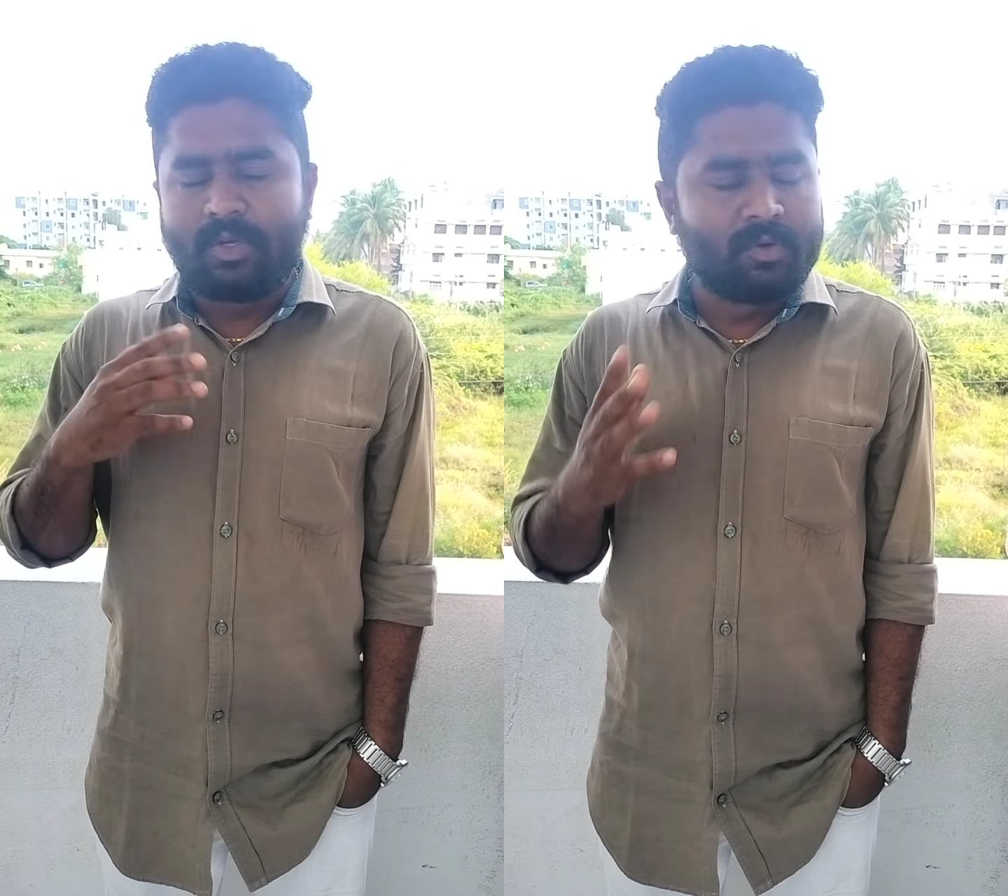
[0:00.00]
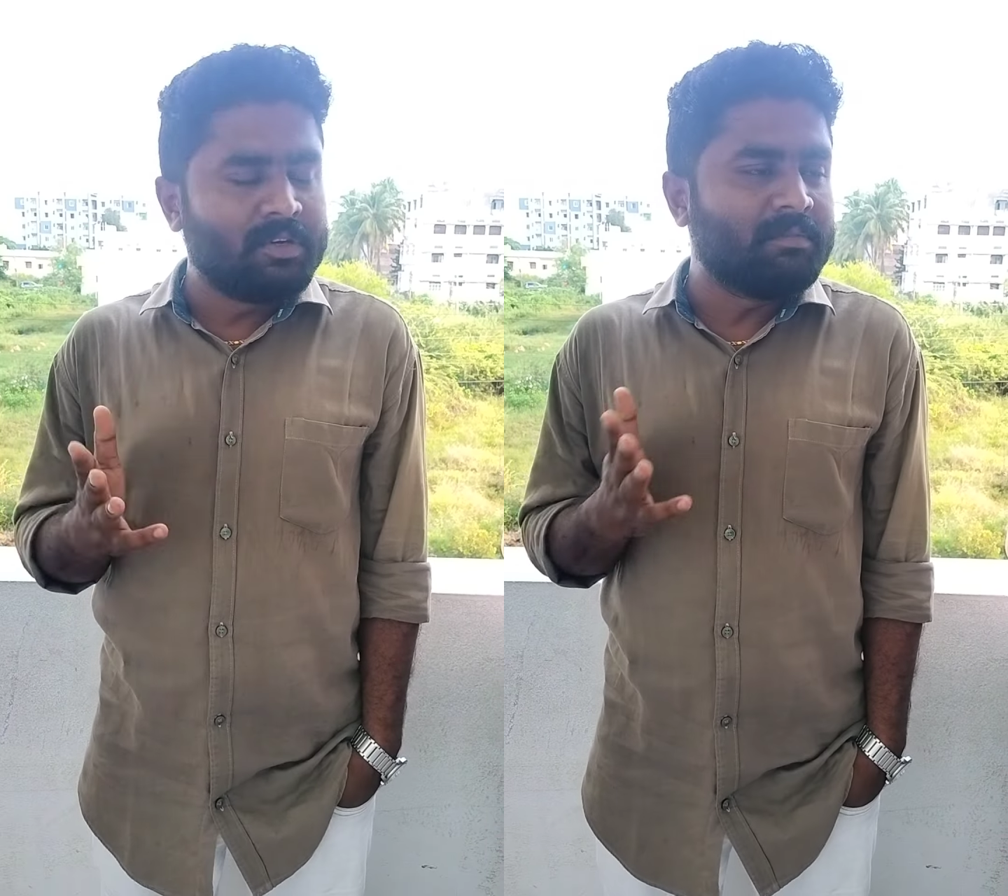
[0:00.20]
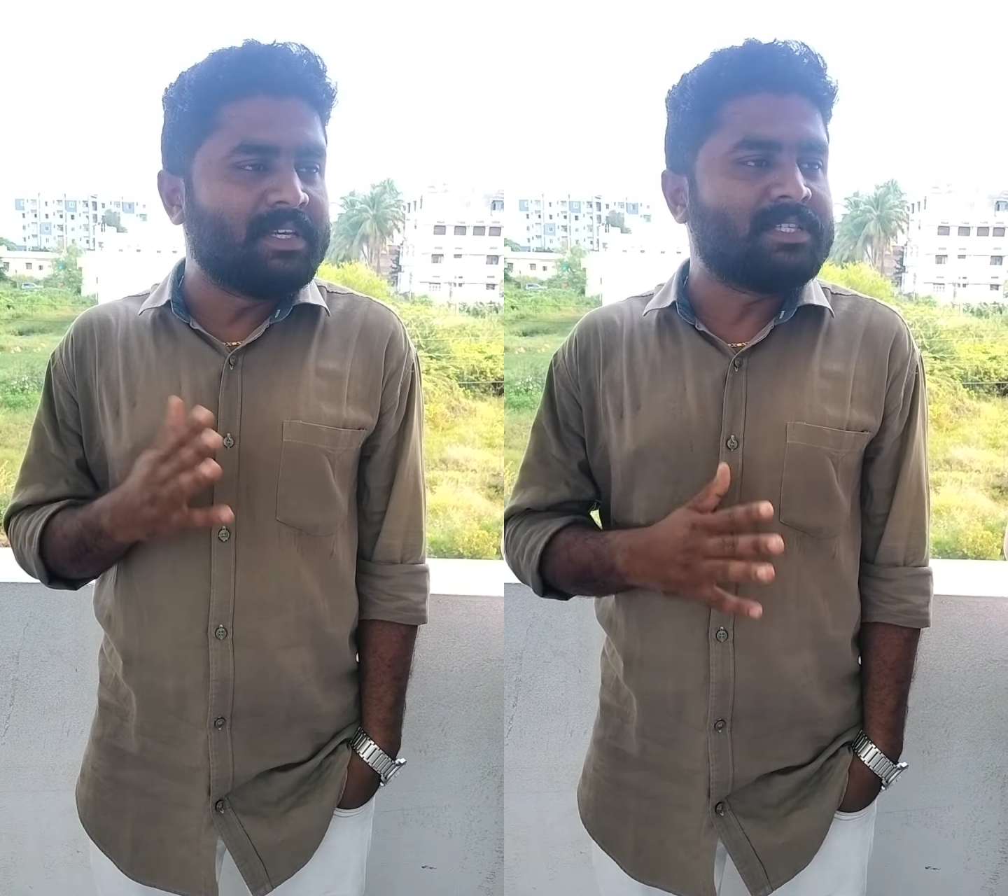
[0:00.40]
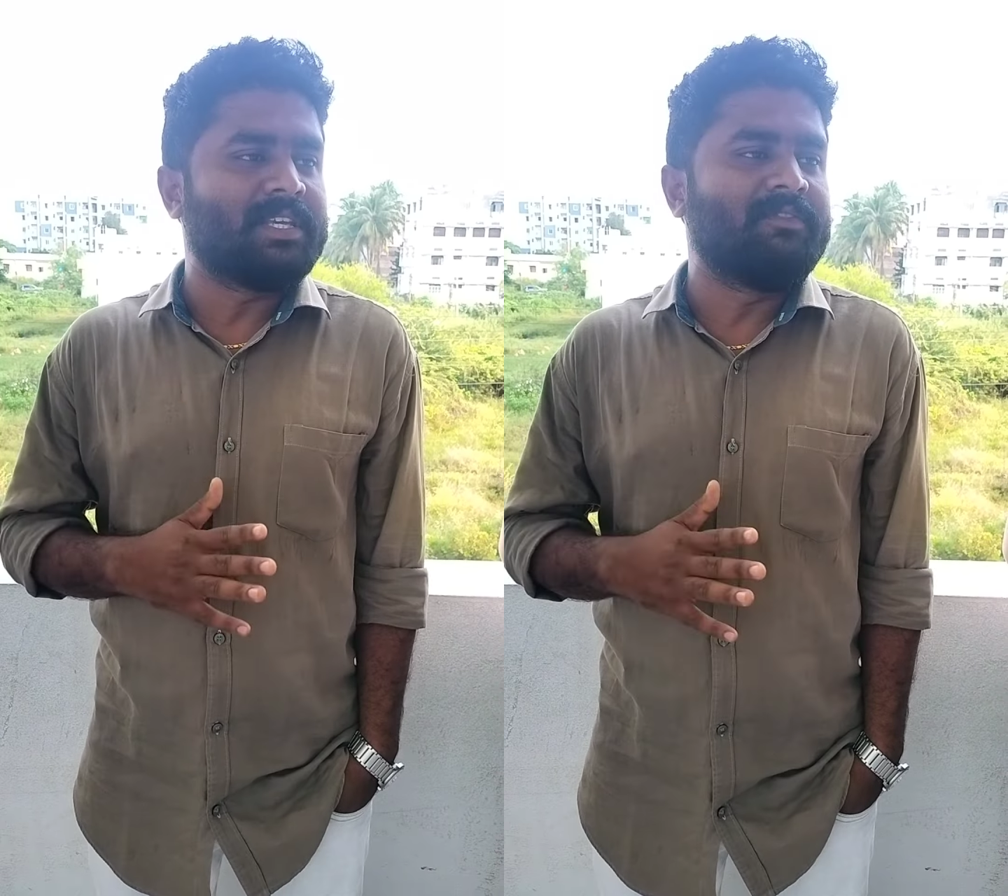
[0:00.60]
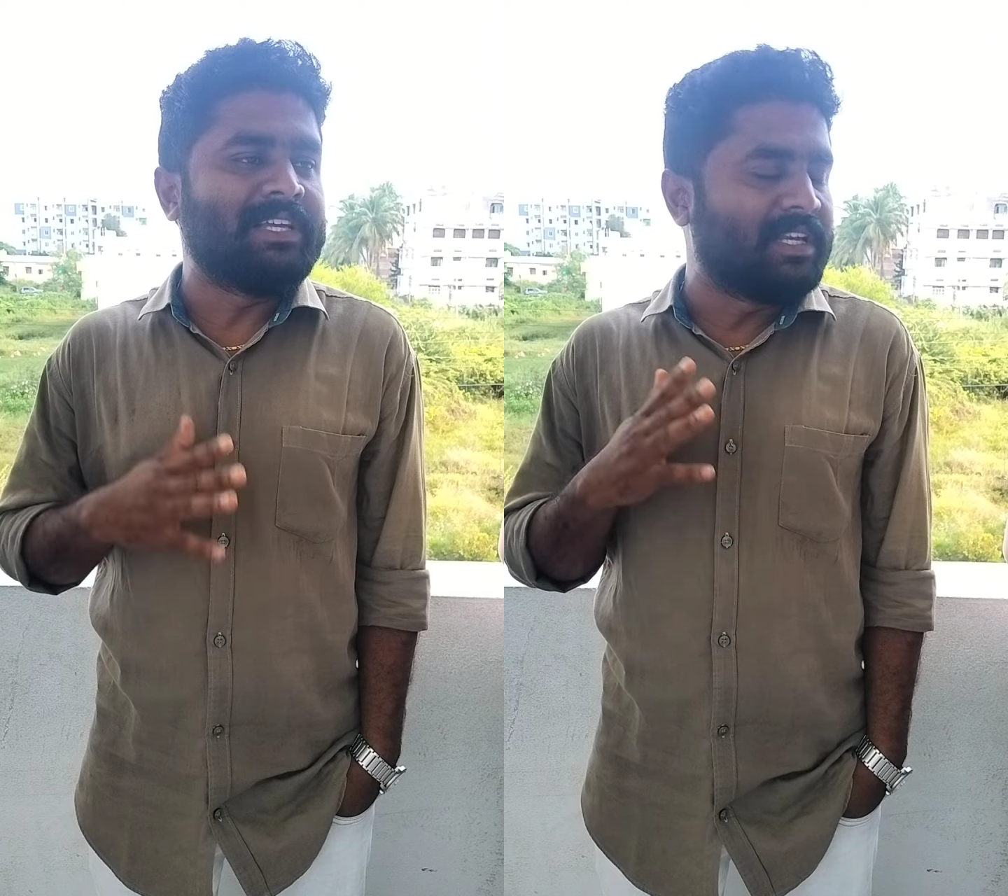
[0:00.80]
don't miss
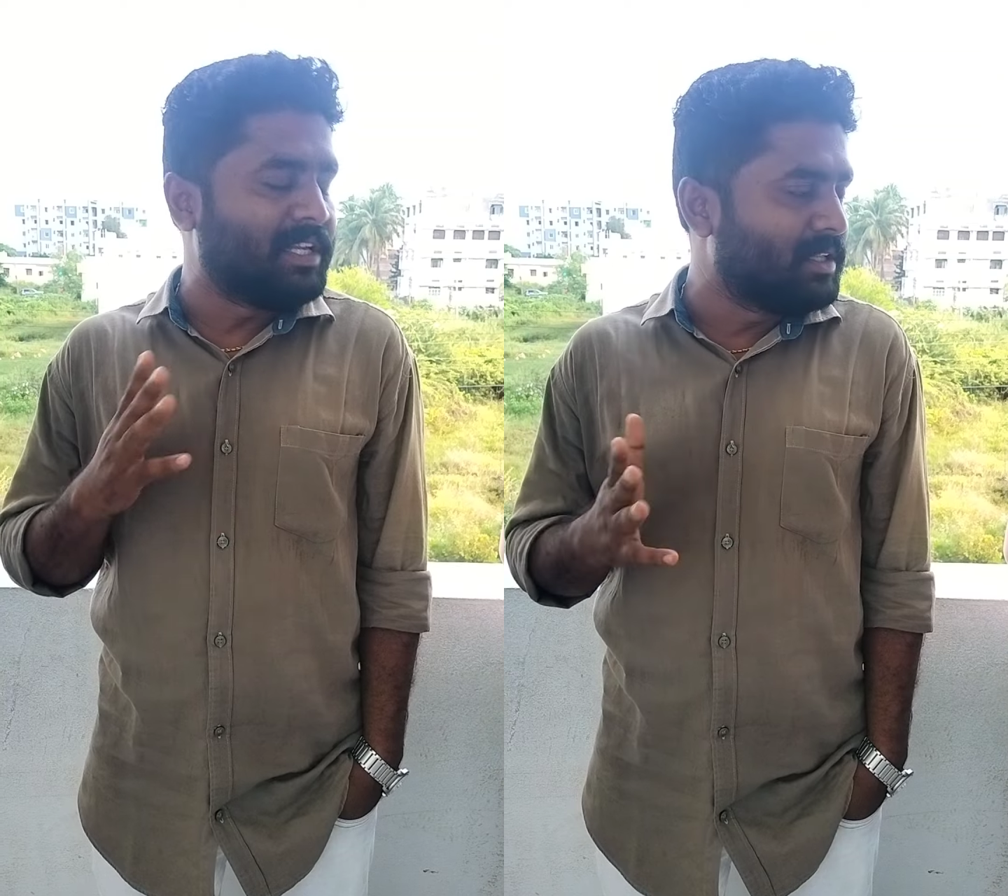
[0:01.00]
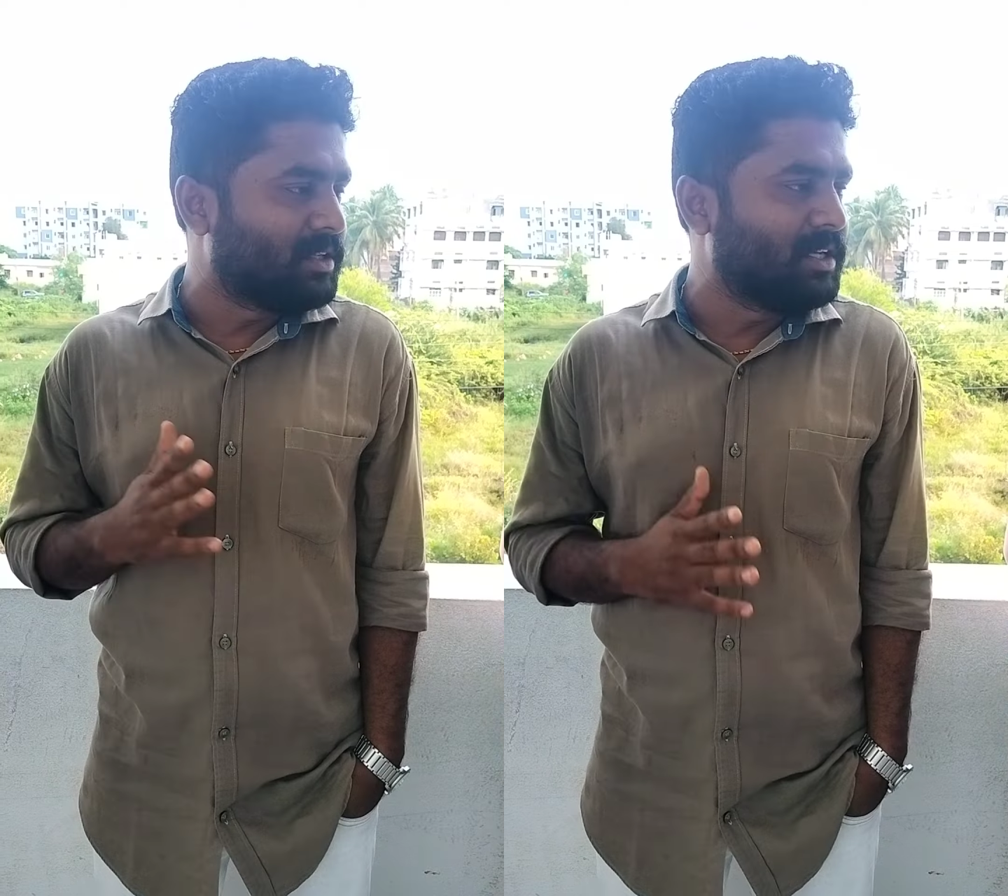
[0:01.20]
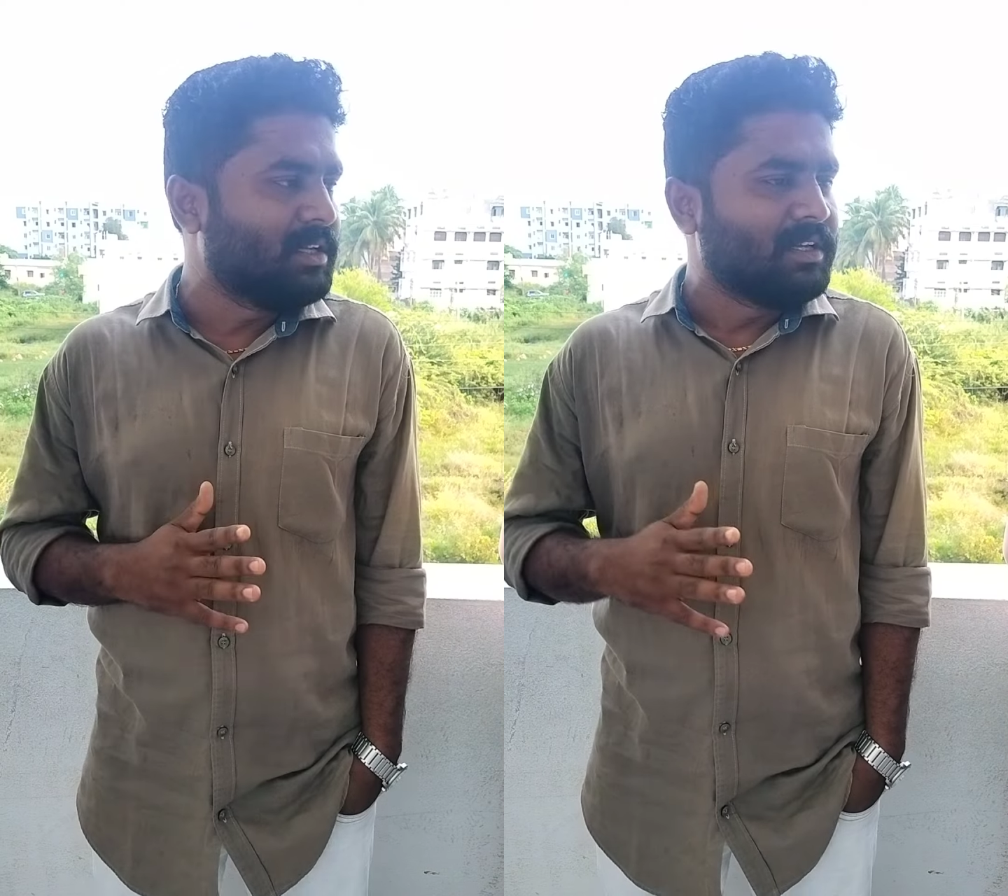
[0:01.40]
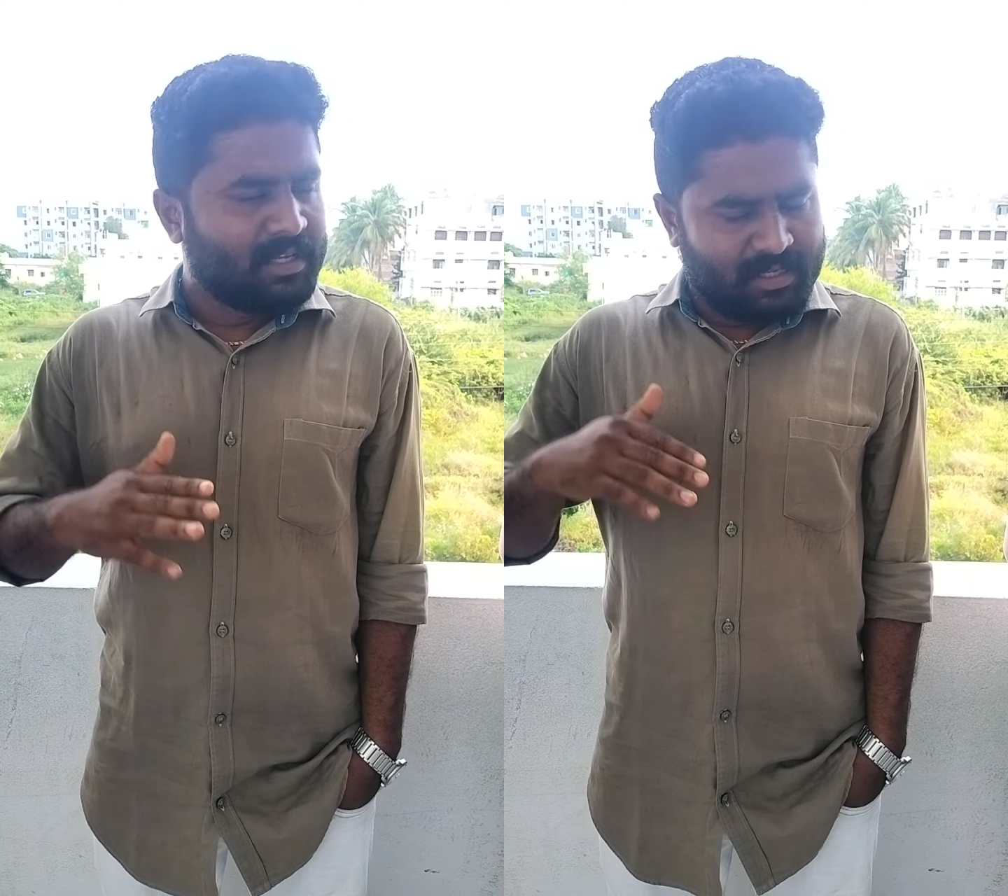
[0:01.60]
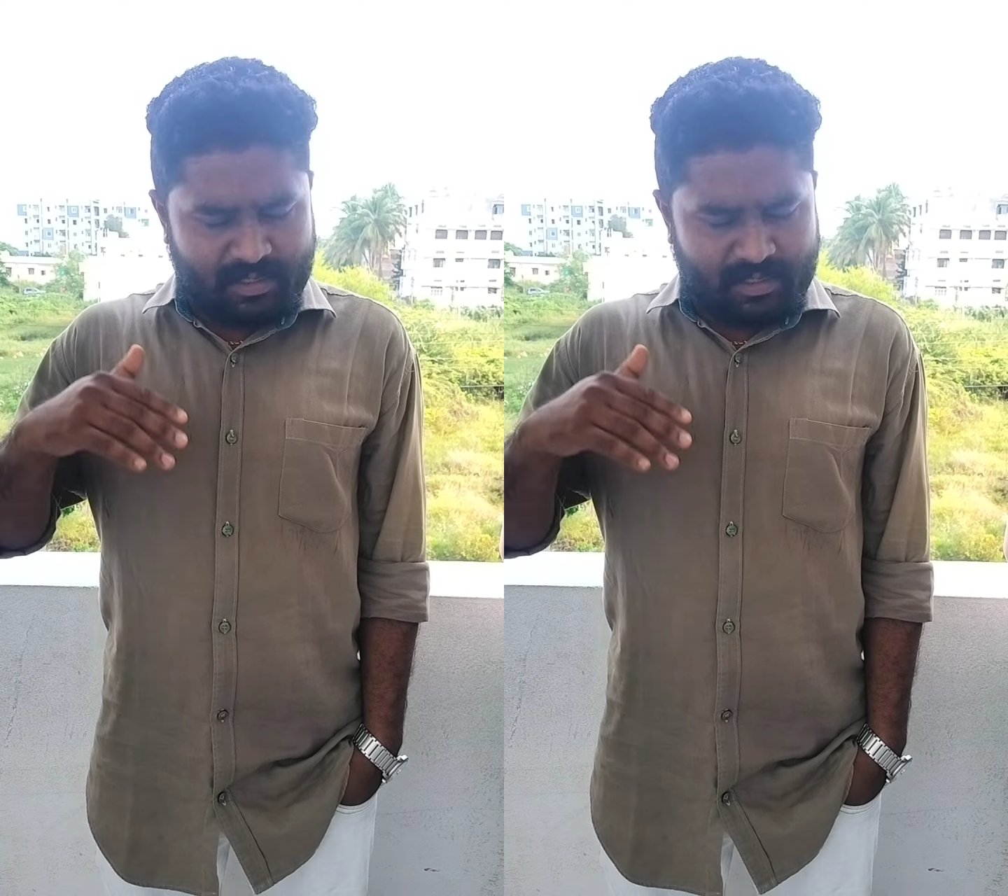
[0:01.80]
anything,